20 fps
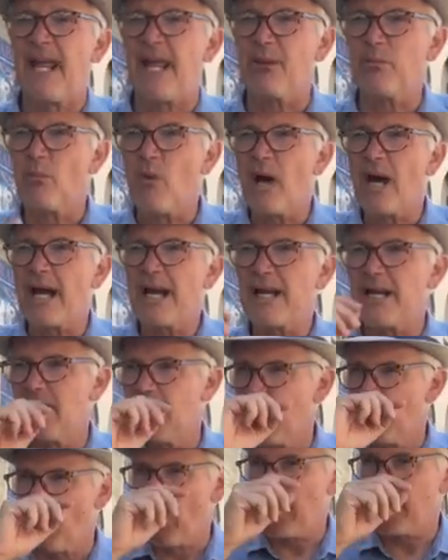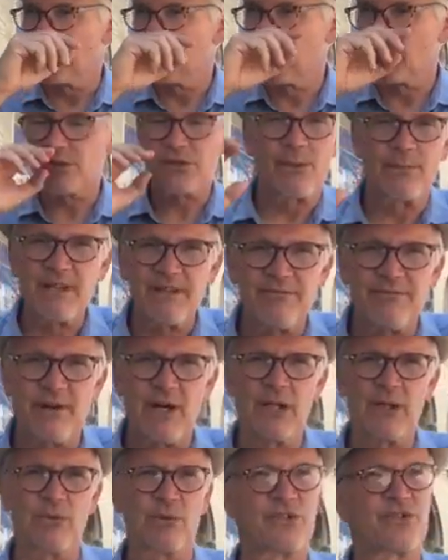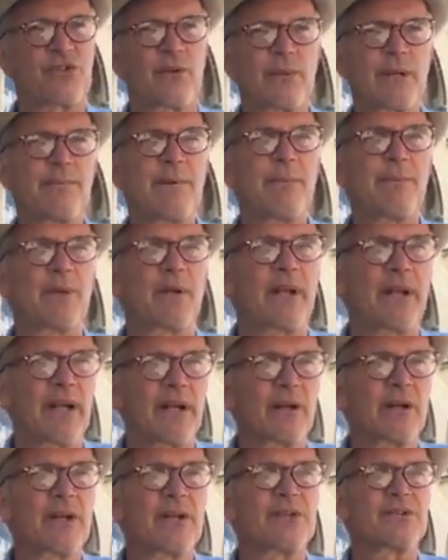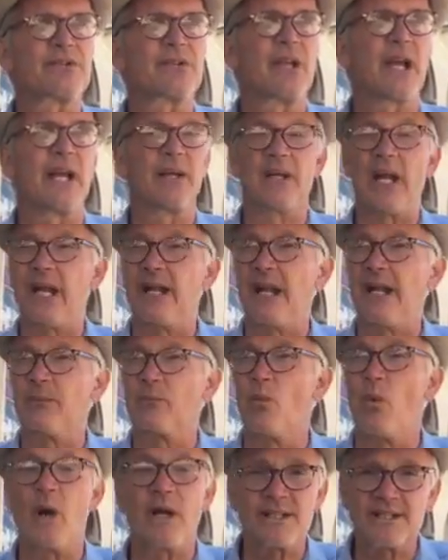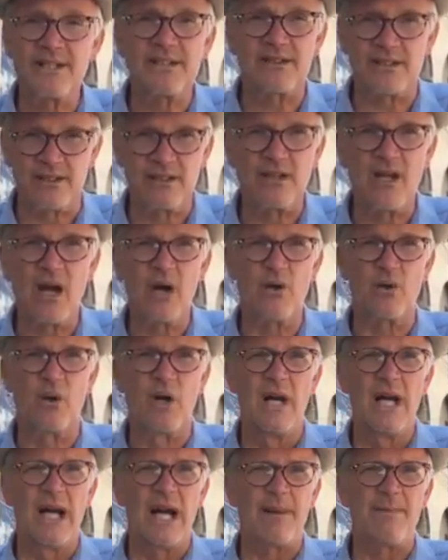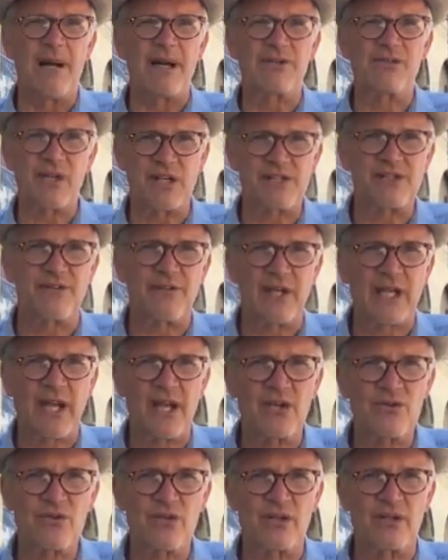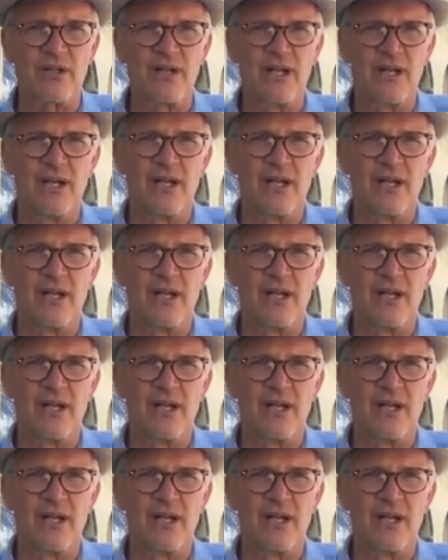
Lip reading: And why are there so many followers, so many people curious and wanting to know about justification